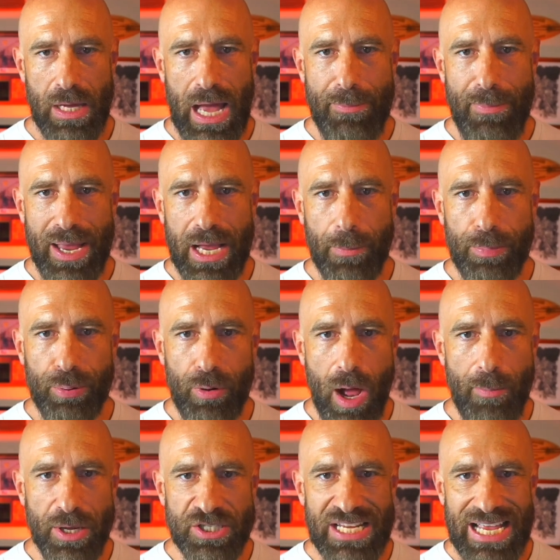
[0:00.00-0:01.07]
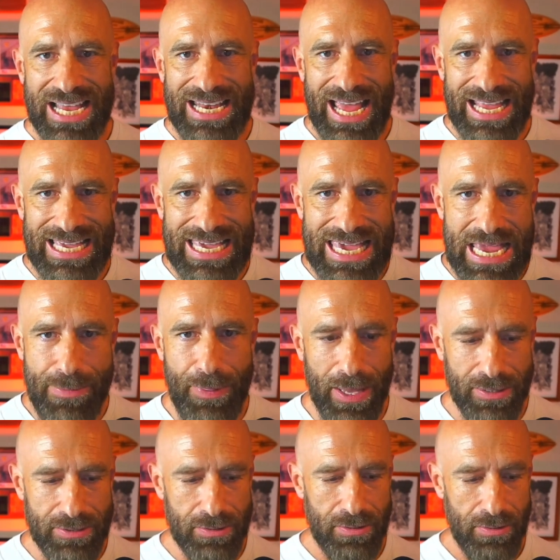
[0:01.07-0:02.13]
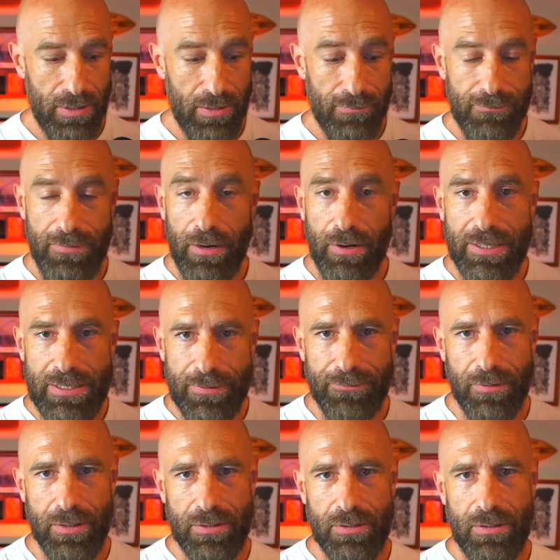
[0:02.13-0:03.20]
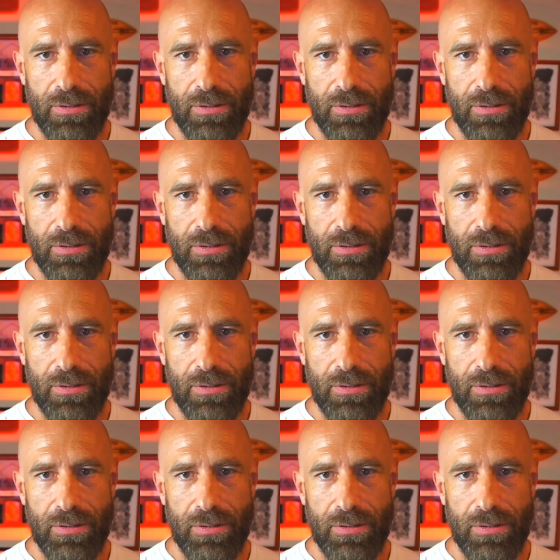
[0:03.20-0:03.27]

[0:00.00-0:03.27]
I make a promise and I keep it. Very different.